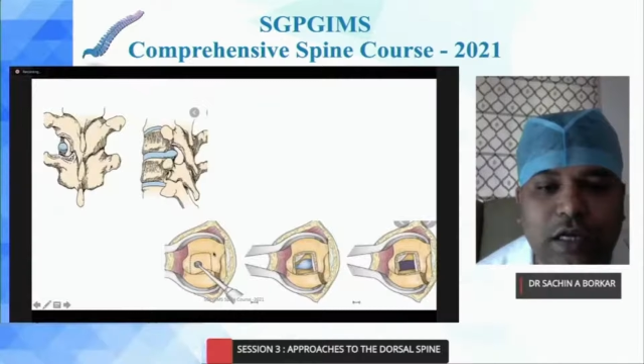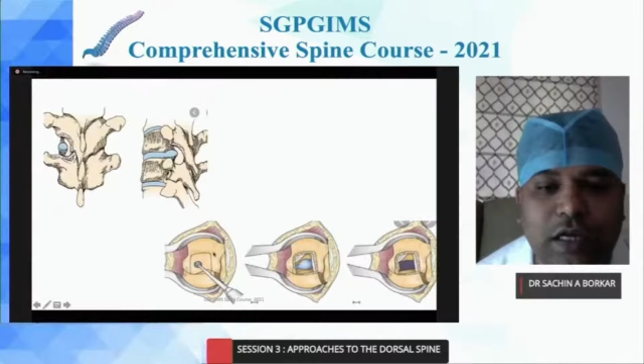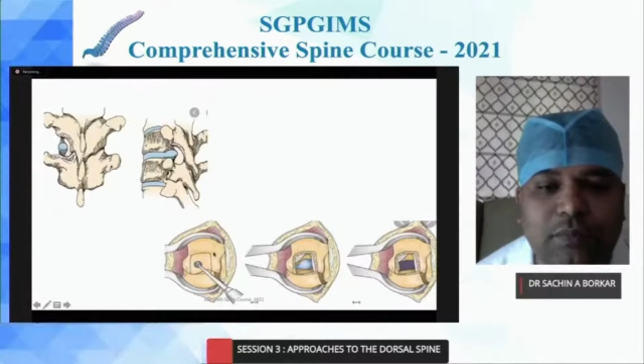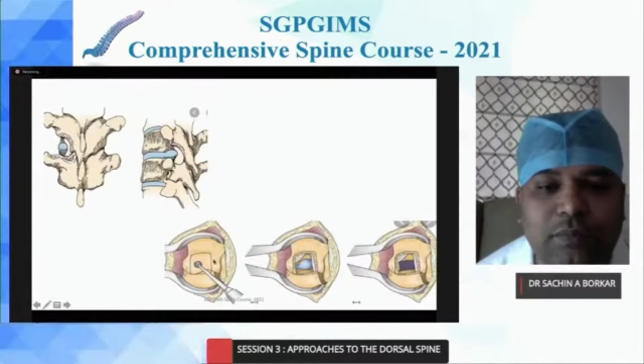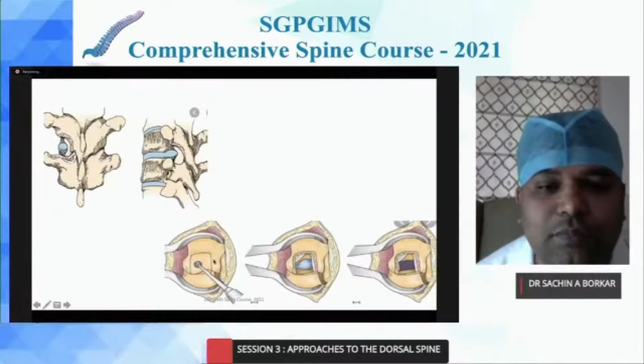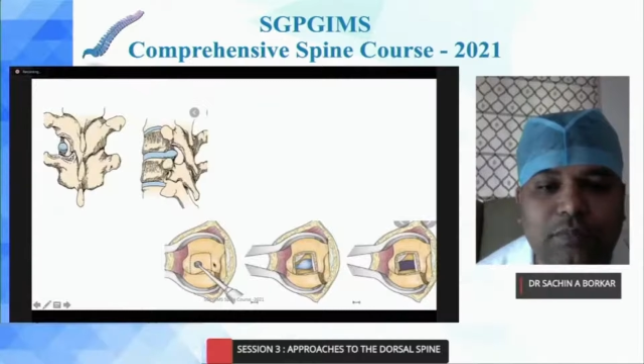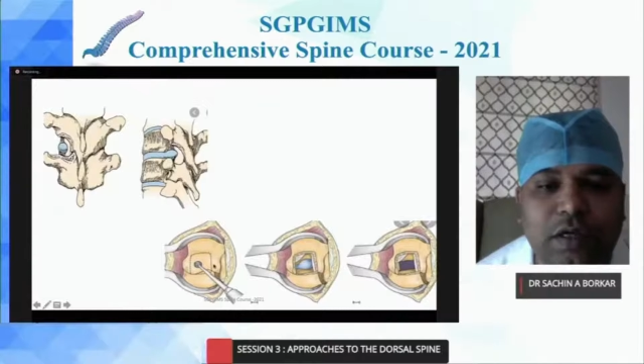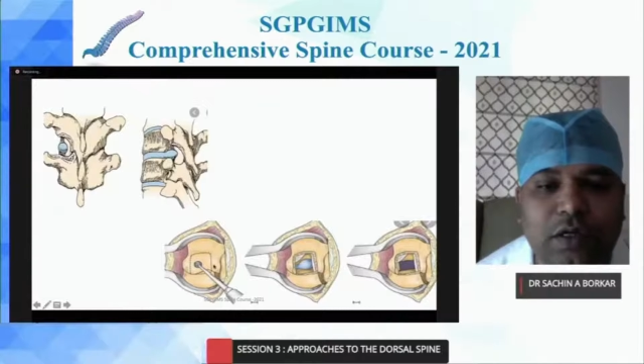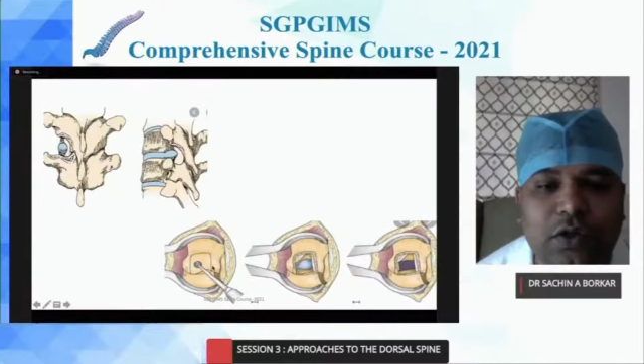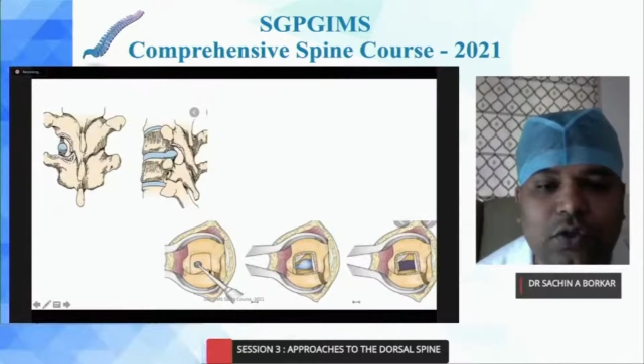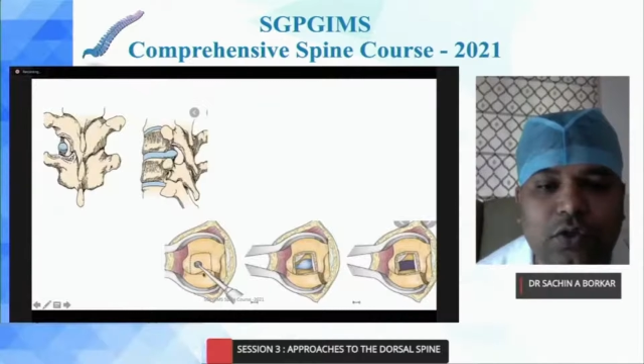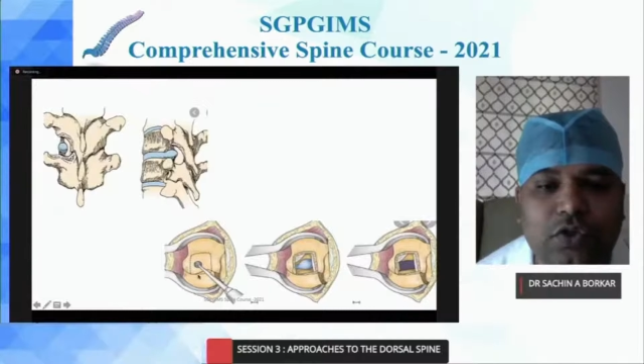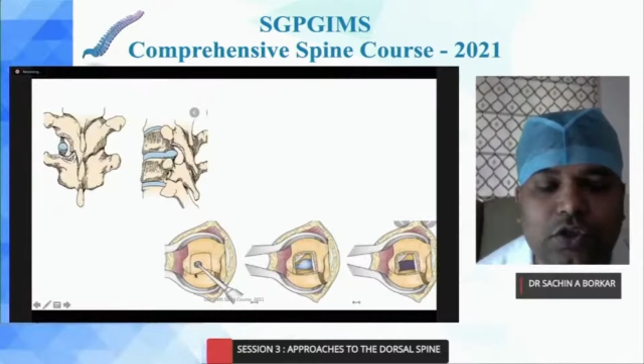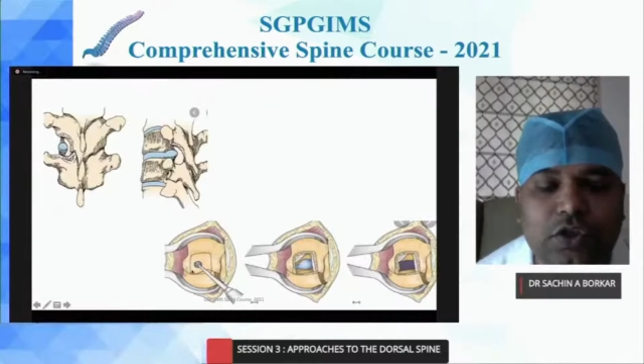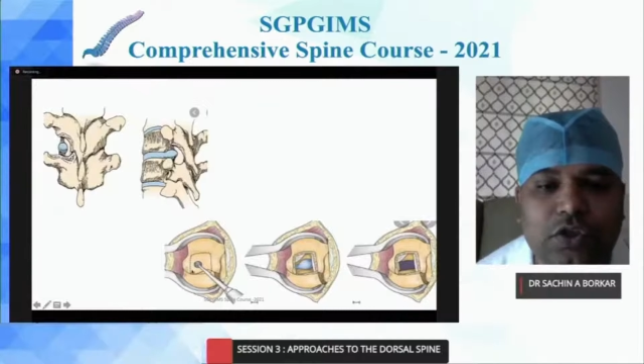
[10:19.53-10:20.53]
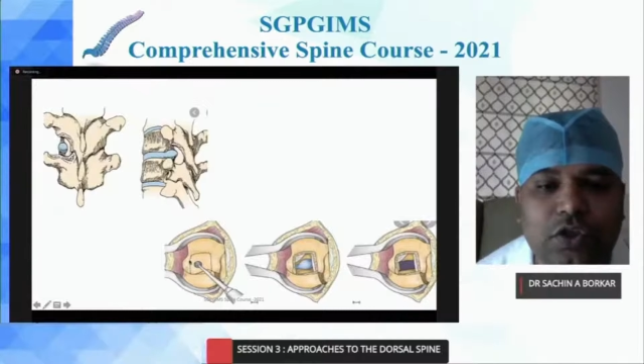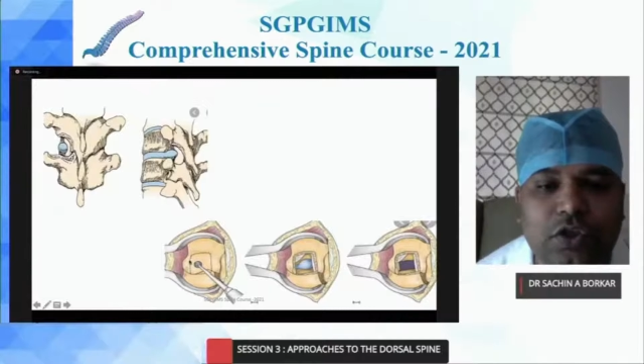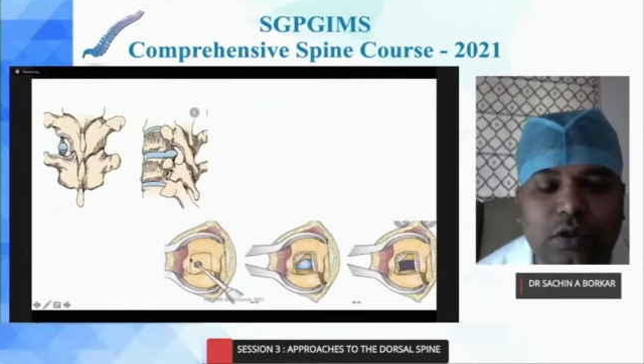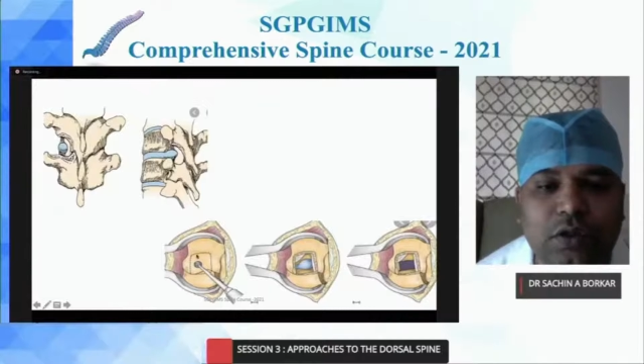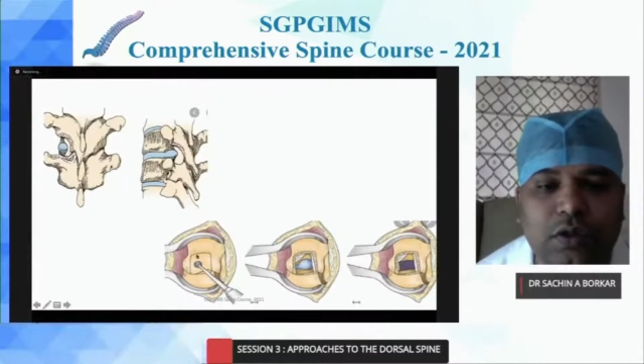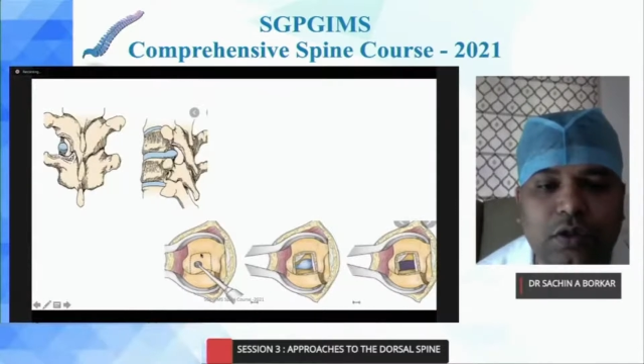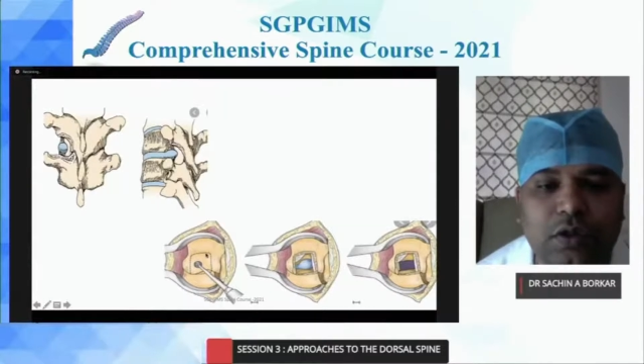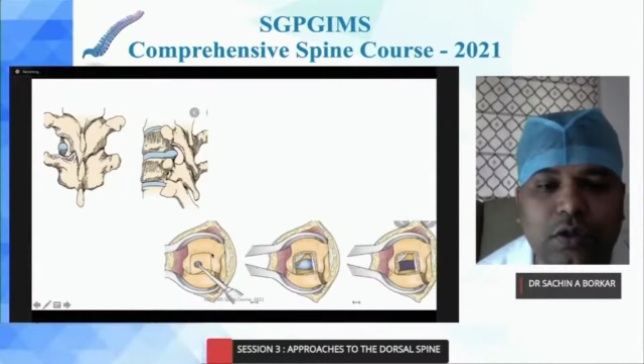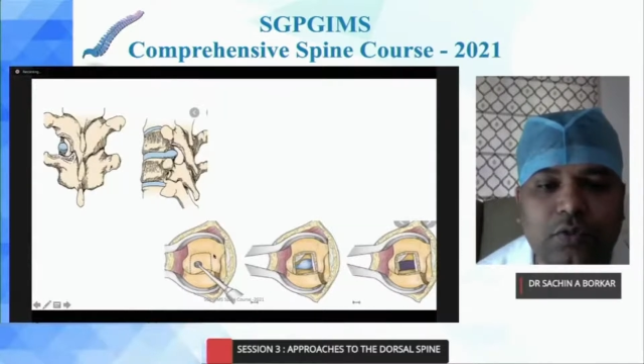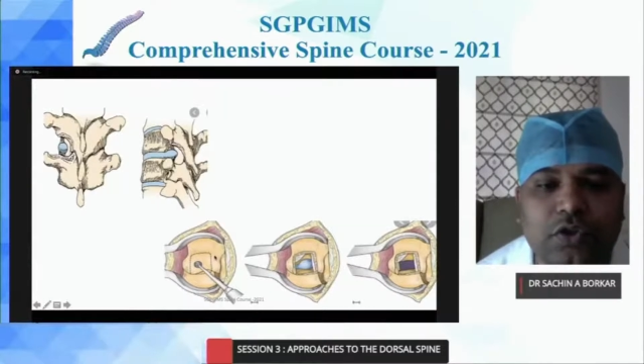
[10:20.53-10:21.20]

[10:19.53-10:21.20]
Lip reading: that you just remove this